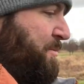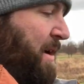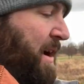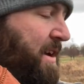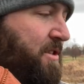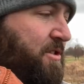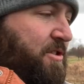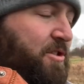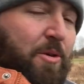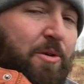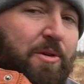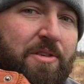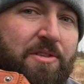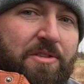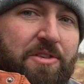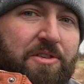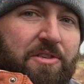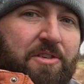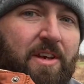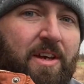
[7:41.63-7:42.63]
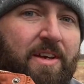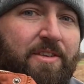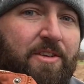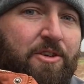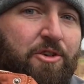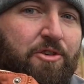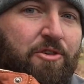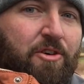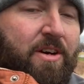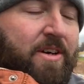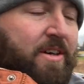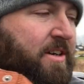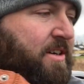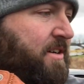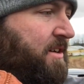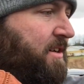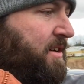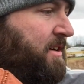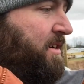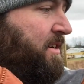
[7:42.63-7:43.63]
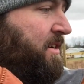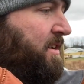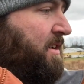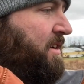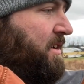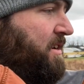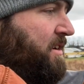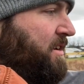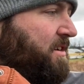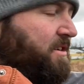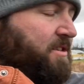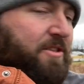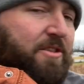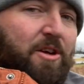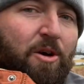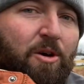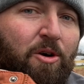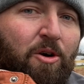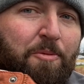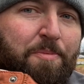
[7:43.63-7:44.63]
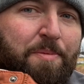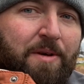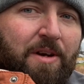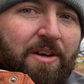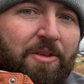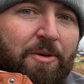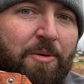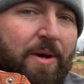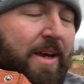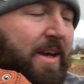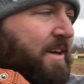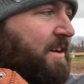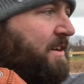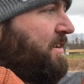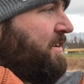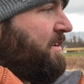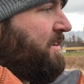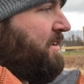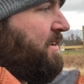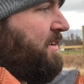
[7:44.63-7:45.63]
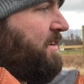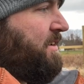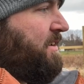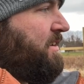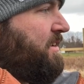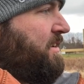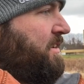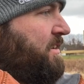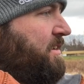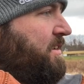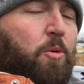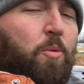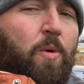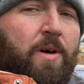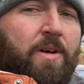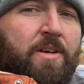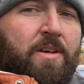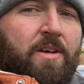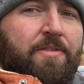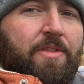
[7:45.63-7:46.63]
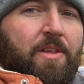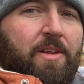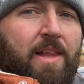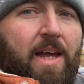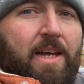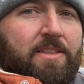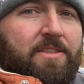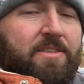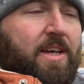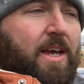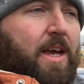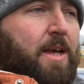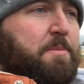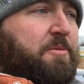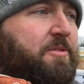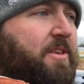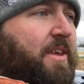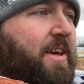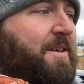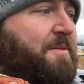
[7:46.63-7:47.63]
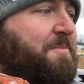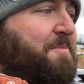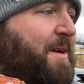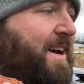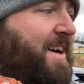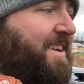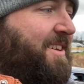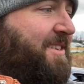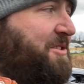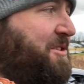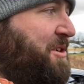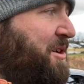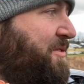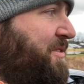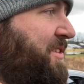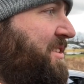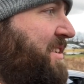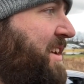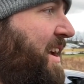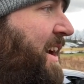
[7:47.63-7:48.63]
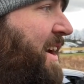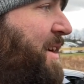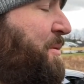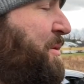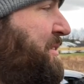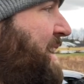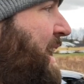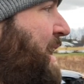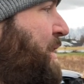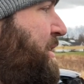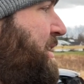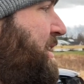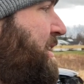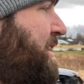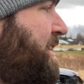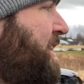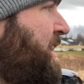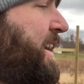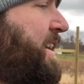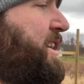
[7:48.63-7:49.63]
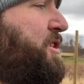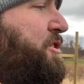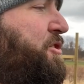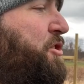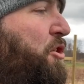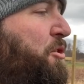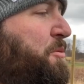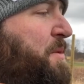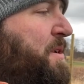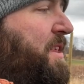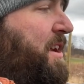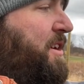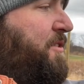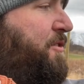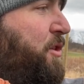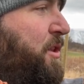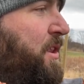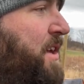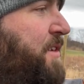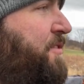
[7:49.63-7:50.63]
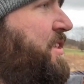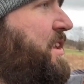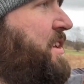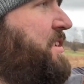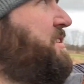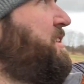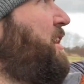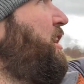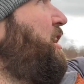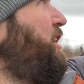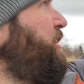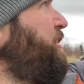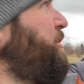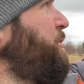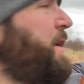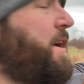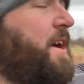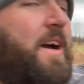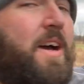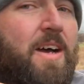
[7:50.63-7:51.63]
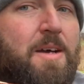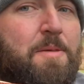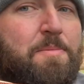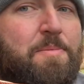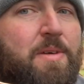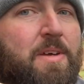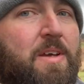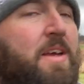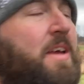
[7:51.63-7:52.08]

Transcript: my doors and the trunk don't open all the way. One of the last times that my service guy was out here, he told me that if you lift this all the way up